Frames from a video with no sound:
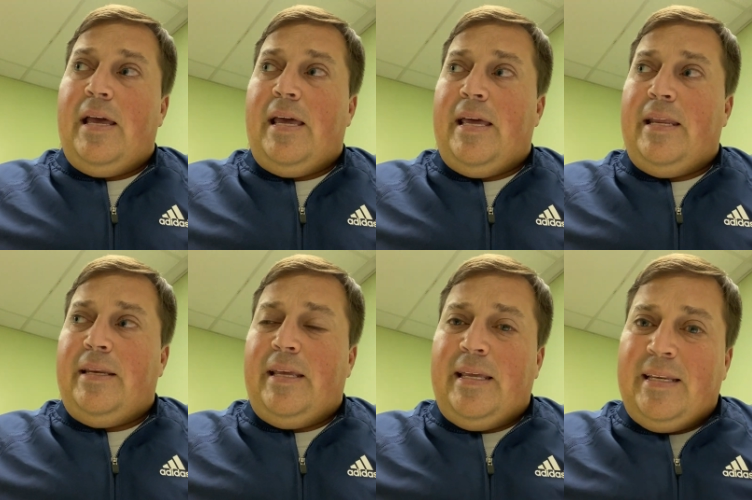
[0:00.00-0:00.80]
and it,
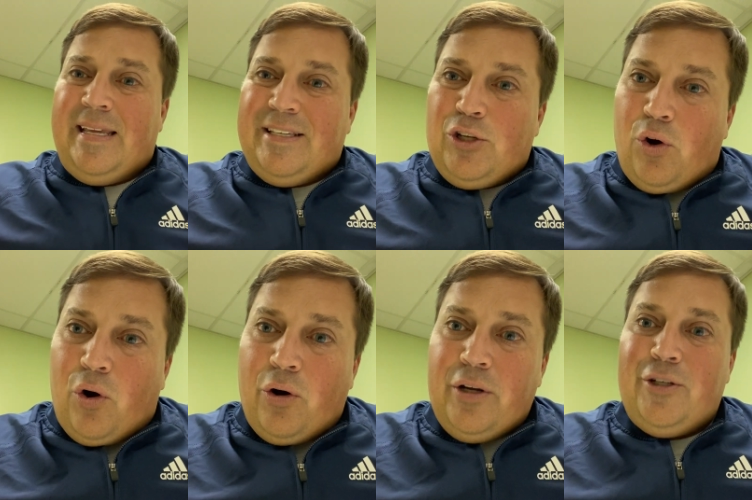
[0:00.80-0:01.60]
it, it
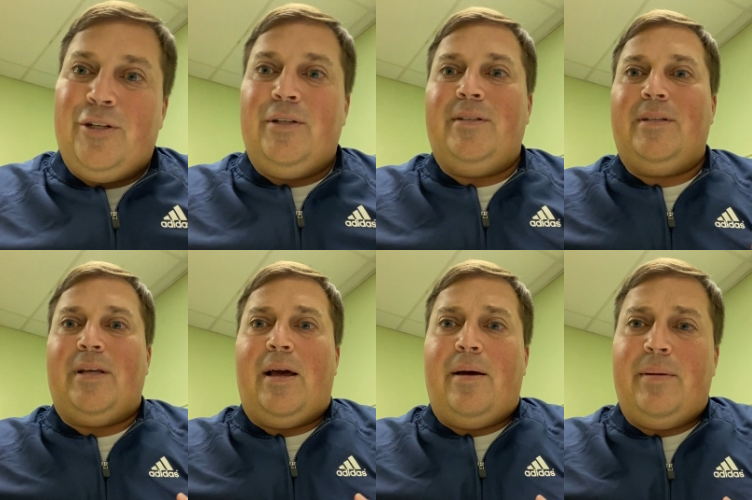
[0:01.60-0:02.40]
tarnishes,
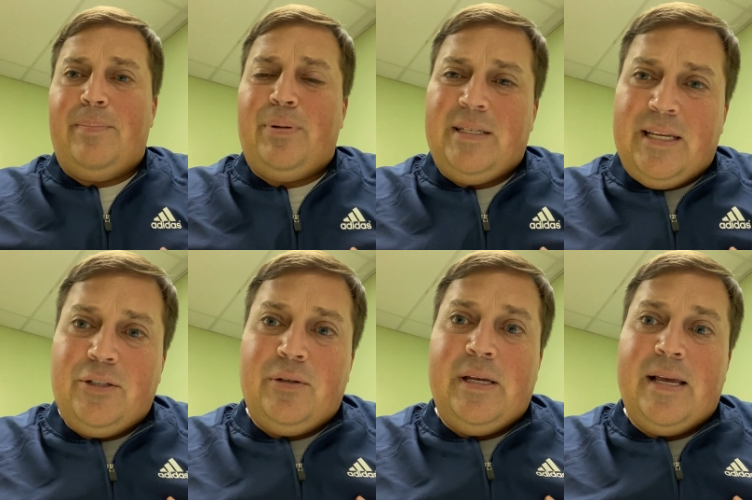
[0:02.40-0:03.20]
uh, it
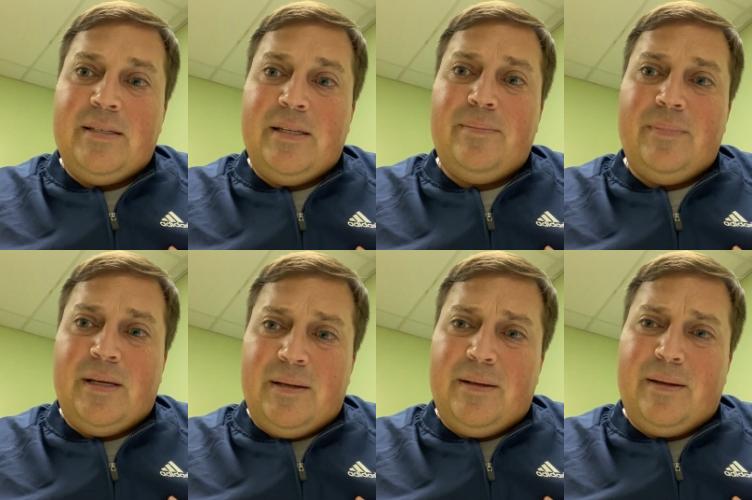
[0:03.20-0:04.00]
potentially has the
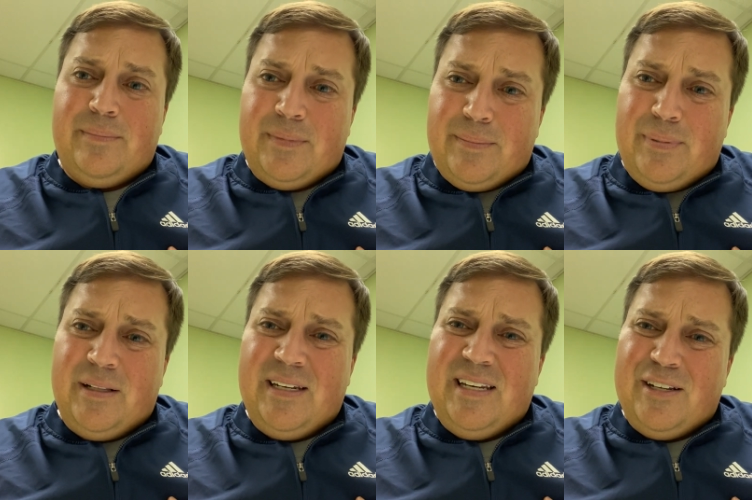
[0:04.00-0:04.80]
uh,
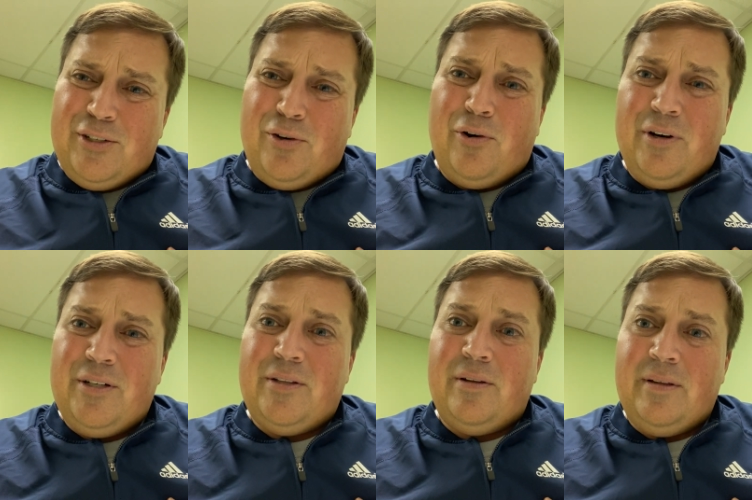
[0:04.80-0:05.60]
ability to
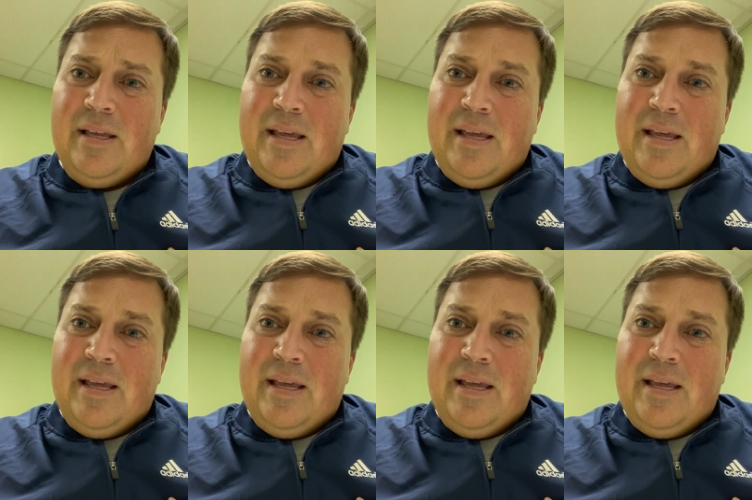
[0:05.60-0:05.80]
tarnish the,